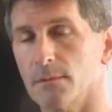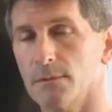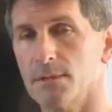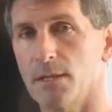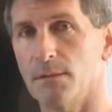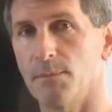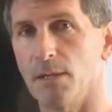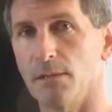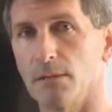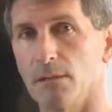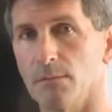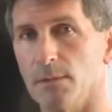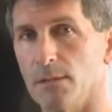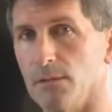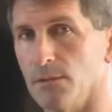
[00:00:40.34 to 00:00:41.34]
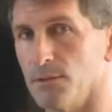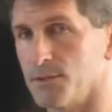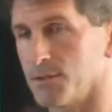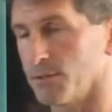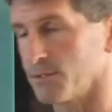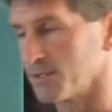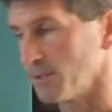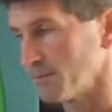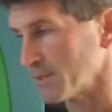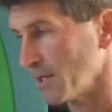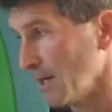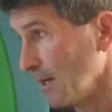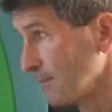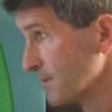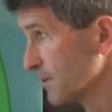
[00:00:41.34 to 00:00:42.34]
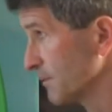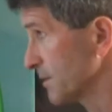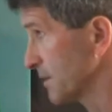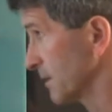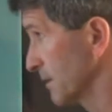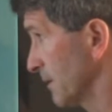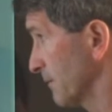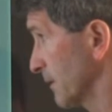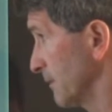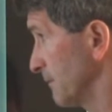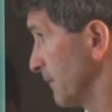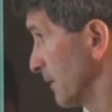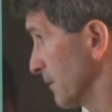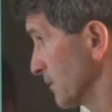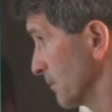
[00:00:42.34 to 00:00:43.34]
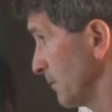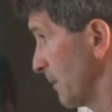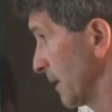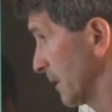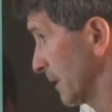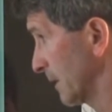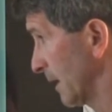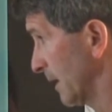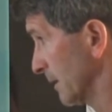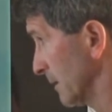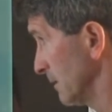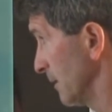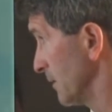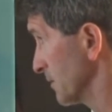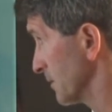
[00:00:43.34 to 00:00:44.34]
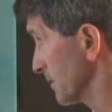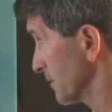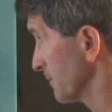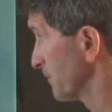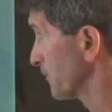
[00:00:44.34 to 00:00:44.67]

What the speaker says: Tend to be a little bit looser sometimes with significant figures when making calculations.